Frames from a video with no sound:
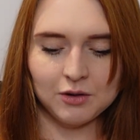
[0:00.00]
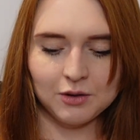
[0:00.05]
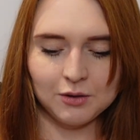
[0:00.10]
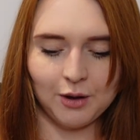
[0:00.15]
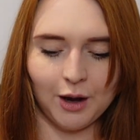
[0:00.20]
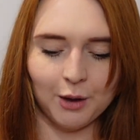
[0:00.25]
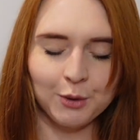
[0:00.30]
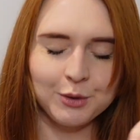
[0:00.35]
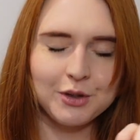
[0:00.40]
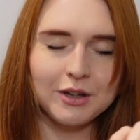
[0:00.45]

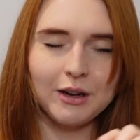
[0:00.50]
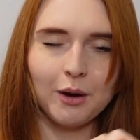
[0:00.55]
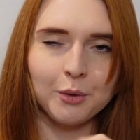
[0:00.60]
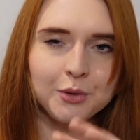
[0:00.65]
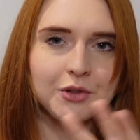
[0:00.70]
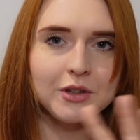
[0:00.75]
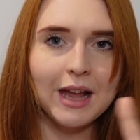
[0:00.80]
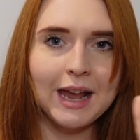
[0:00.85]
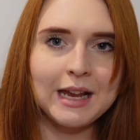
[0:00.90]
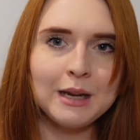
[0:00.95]
I
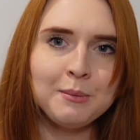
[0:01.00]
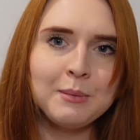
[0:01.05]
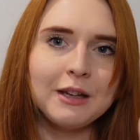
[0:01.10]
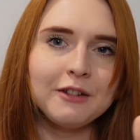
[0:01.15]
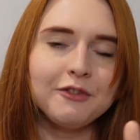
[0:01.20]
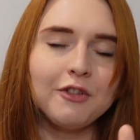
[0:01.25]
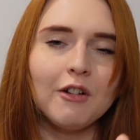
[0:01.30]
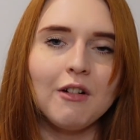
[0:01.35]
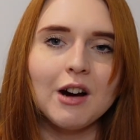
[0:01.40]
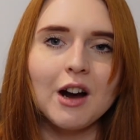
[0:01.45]
was
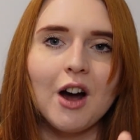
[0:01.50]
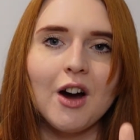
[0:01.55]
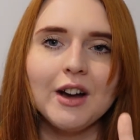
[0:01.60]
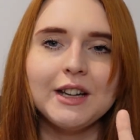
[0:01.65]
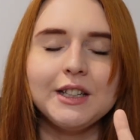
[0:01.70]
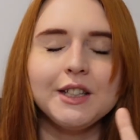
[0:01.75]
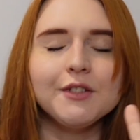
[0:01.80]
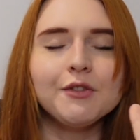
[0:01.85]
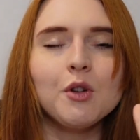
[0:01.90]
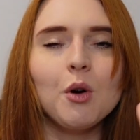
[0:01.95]
aiming for a
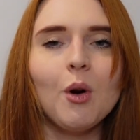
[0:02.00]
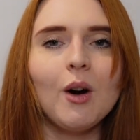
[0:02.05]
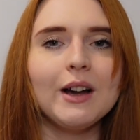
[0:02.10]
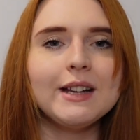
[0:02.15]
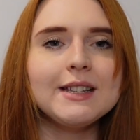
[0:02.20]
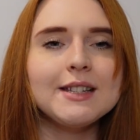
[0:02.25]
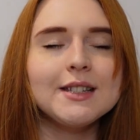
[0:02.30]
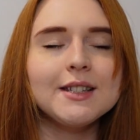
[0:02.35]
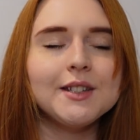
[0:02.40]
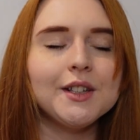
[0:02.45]
kind of
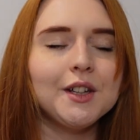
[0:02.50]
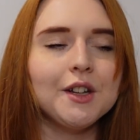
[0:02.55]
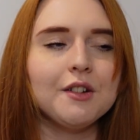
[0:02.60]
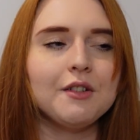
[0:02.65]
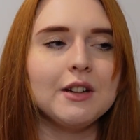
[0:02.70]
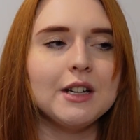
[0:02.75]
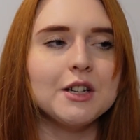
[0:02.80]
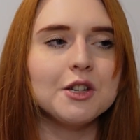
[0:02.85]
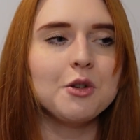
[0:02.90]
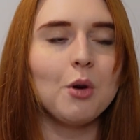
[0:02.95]
quite
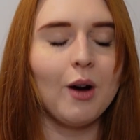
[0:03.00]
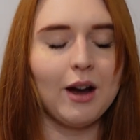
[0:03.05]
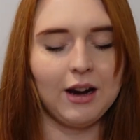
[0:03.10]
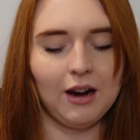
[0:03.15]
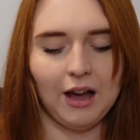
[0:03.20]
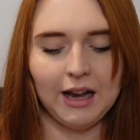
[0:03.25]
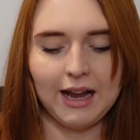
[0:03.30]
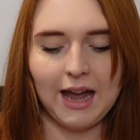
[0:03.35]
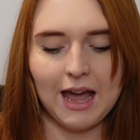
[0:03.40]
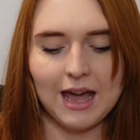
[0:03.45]
serious, quite
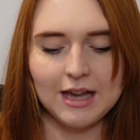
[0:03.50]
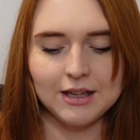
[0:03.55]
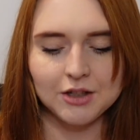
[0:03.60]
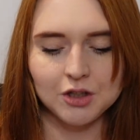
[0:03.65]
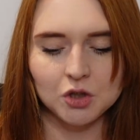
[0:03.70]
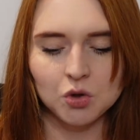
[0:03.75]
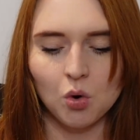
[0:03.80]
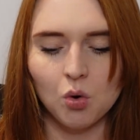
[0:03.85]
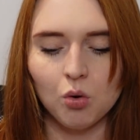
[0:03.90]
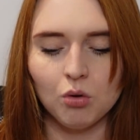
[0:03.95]
like
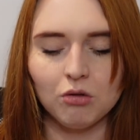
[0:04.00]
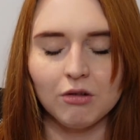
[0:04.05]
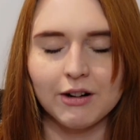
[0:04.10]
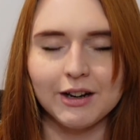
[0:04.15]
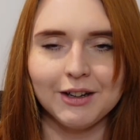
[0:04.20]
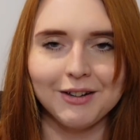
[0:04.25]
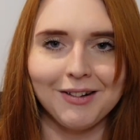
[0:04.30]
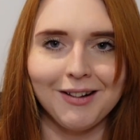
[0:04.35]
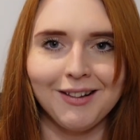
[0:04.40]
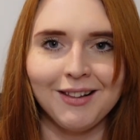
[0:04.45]

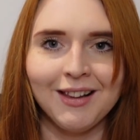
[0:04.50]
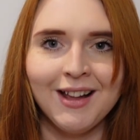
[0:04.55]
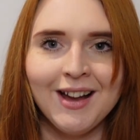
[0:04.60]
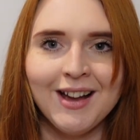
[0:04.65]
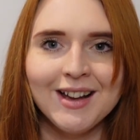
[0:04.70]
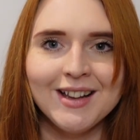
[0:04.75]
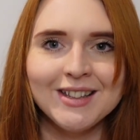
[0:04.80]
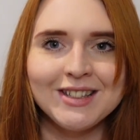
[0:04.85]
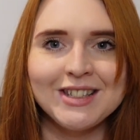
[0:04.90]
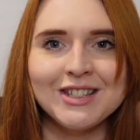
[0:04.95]
editorial
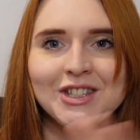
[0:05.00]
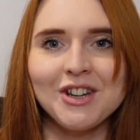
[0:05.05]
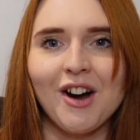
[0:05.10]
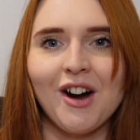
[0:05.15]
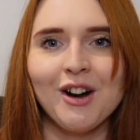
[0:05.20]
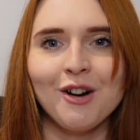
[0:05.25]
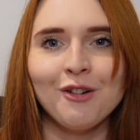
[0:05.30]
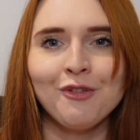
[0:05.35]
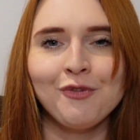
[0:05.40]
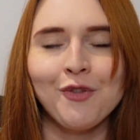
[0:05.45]

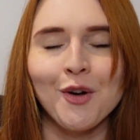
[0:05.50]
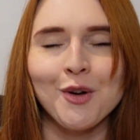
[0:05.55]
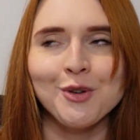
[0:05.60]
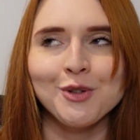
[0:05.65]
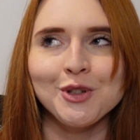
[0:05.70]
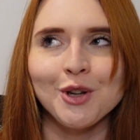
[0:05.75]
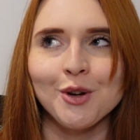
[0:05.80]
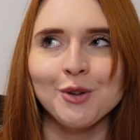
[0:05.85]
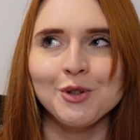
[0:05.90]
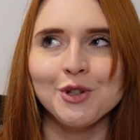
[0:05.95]
style
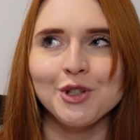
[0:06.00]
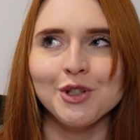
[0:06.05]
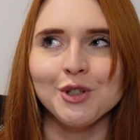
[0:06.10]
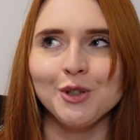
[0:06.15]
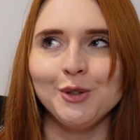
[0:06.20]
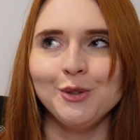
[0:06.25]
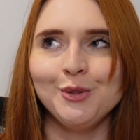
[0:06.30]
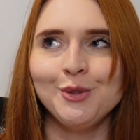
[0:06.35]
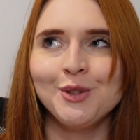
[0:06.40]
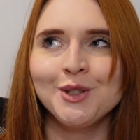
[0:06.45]
photo
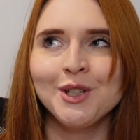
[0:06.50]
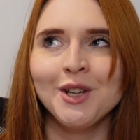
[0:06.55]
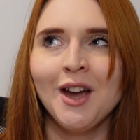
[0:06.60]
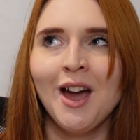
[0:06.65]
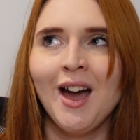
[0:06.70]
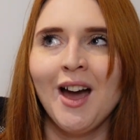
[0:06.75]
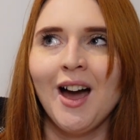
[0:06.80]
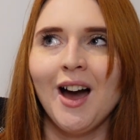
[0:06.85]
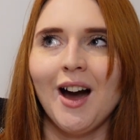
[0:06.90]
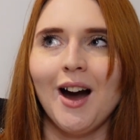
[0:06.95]
shoot.
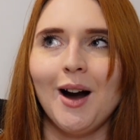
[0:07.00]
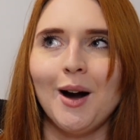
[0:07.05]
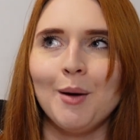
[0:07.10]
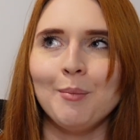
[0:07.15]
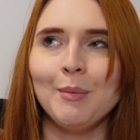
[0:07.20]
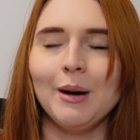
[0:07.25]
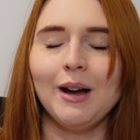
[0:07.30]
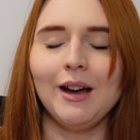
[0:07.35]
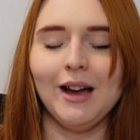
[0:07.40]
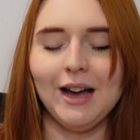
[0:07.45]

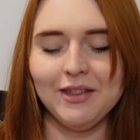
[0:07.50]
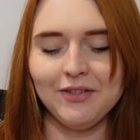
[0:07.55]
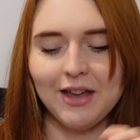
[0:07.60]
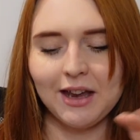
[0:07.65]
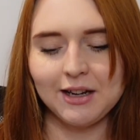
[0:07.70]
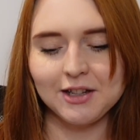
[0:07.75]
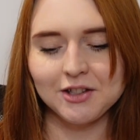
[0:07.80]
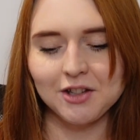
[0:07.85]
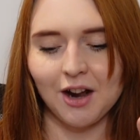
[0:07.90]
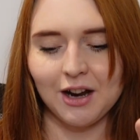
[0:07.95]
And
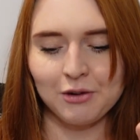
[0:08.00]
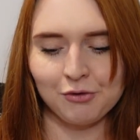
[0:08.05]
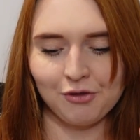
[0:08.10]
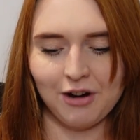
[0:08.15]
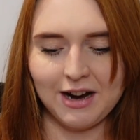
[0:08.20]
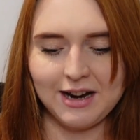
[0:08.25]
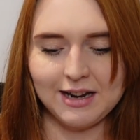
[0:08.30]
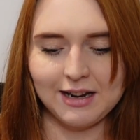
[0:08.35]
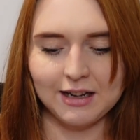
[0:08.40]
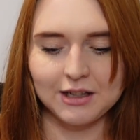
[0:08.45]
then it started
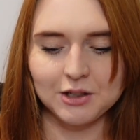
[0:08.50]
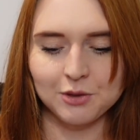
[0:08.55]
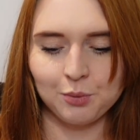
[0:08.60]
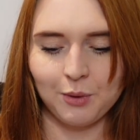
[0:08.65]
raining as